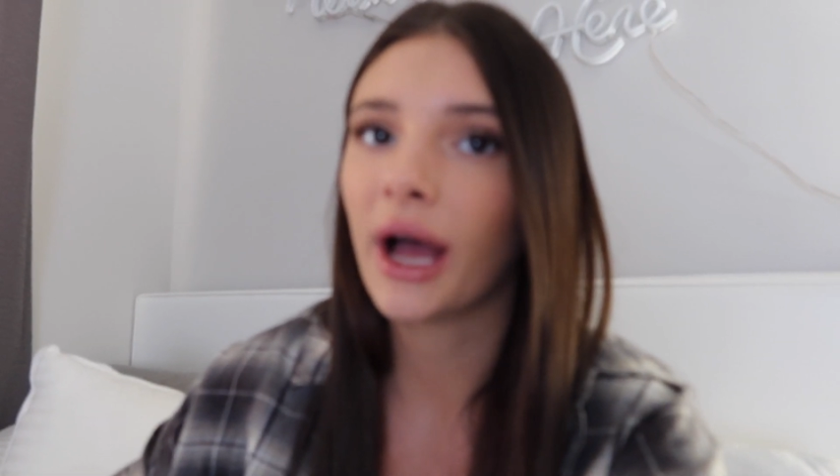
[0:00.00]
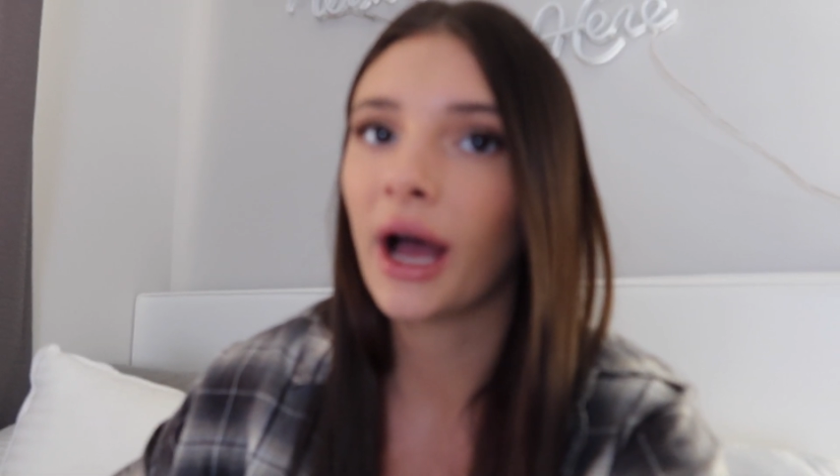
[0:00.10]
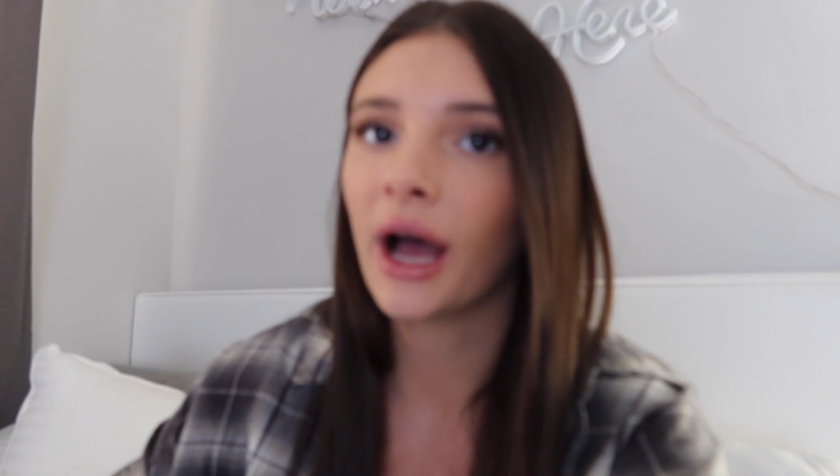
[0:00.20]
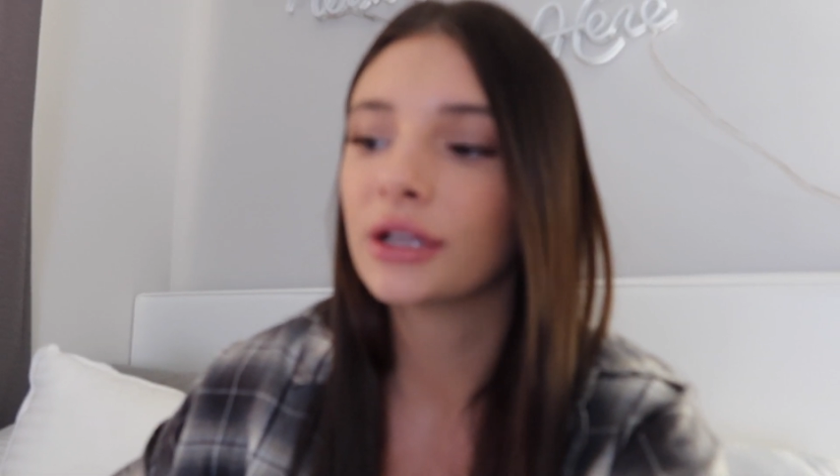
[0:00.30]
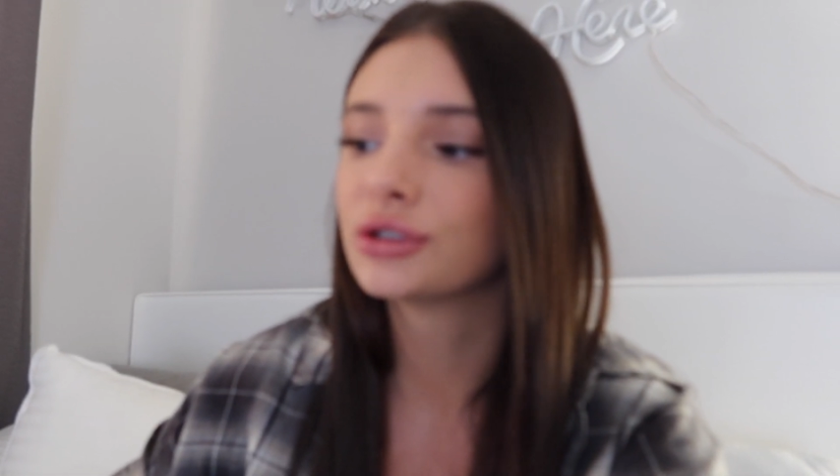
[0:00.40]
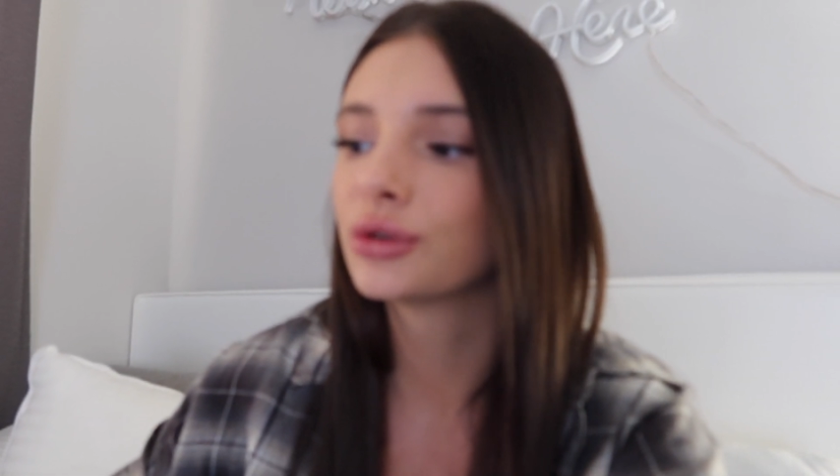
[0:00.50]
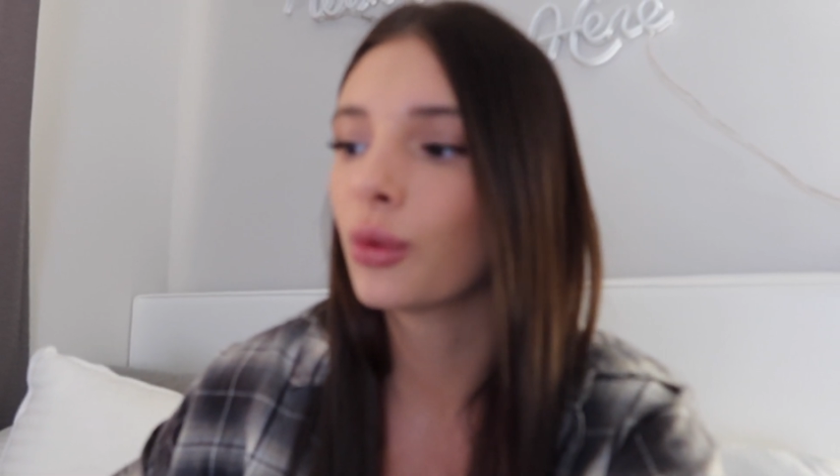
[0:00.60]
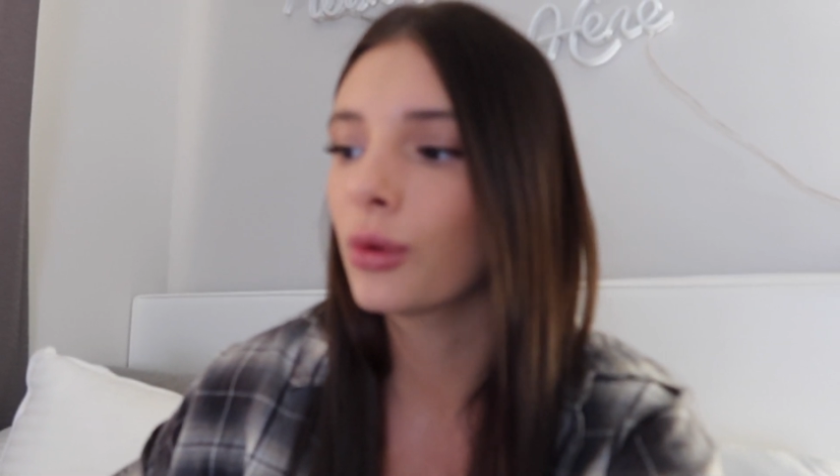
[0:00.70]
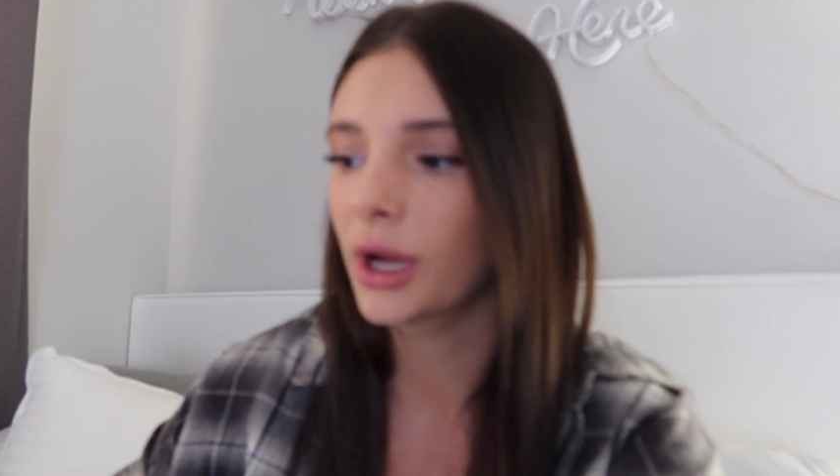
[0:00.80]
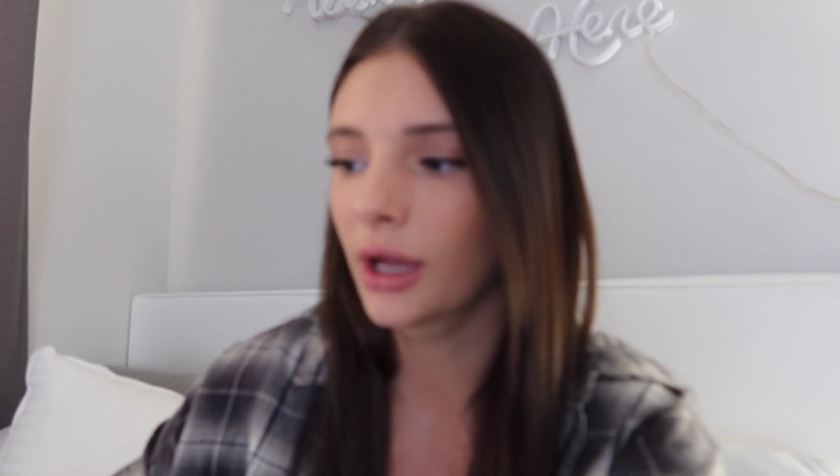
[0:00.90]
at
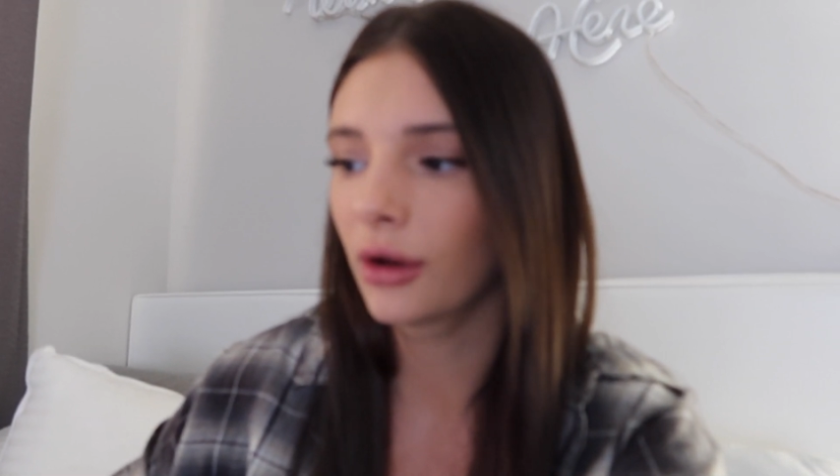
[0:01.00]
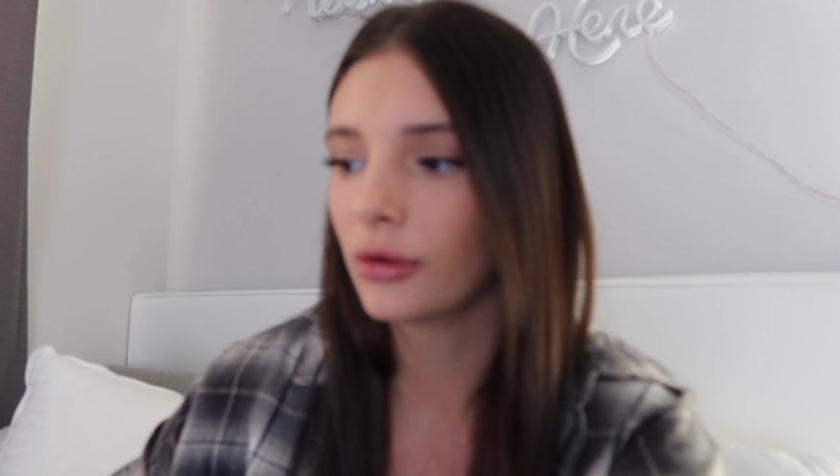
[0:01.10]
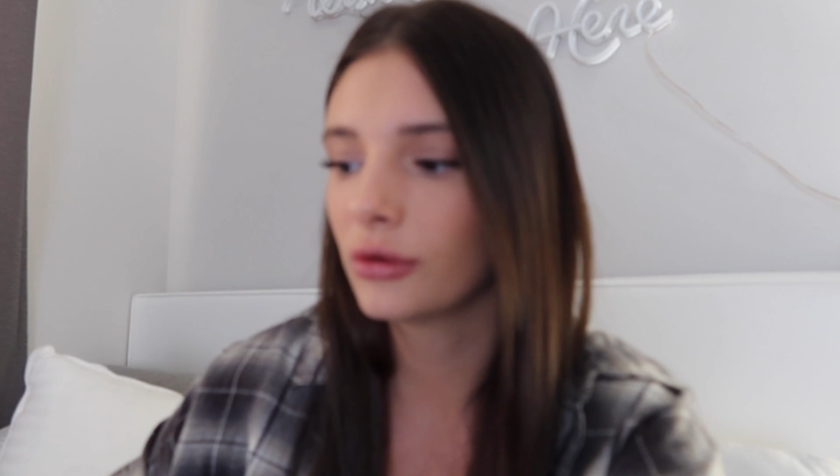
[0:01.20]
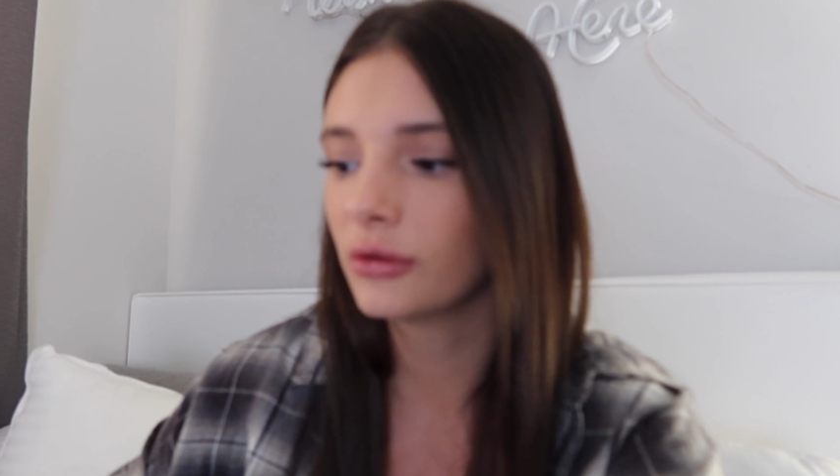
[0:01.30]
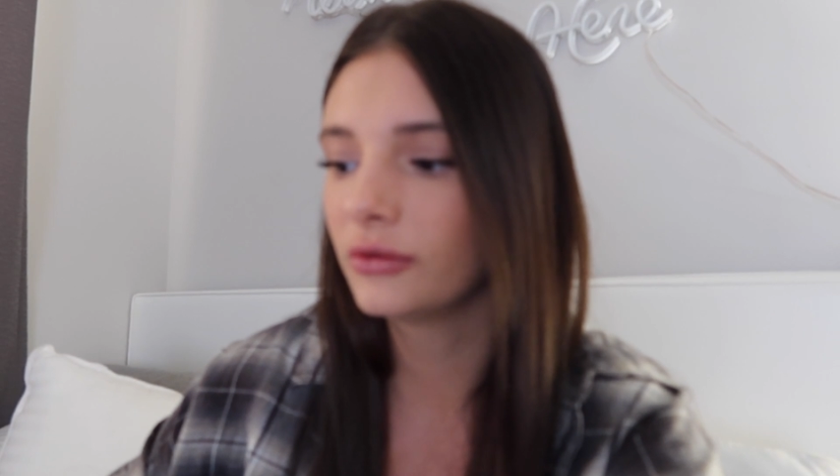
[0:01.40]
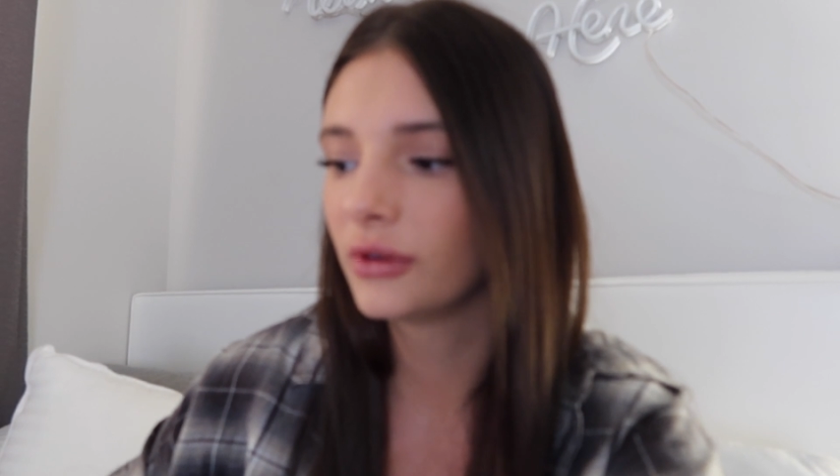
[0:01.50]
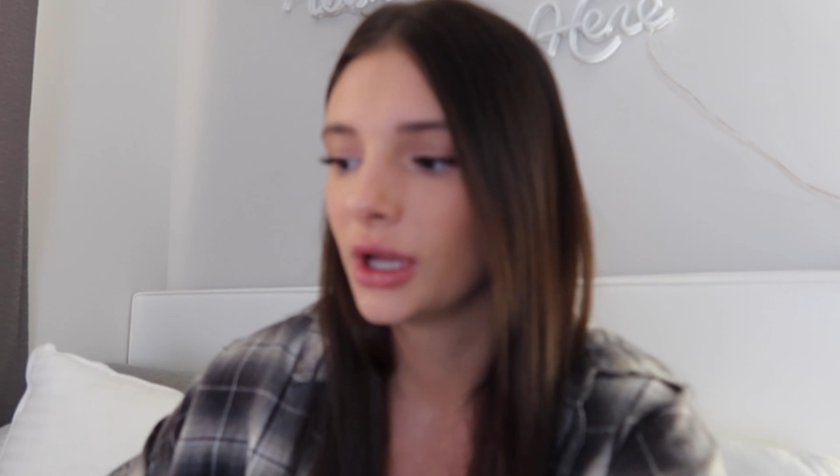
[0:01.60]
12.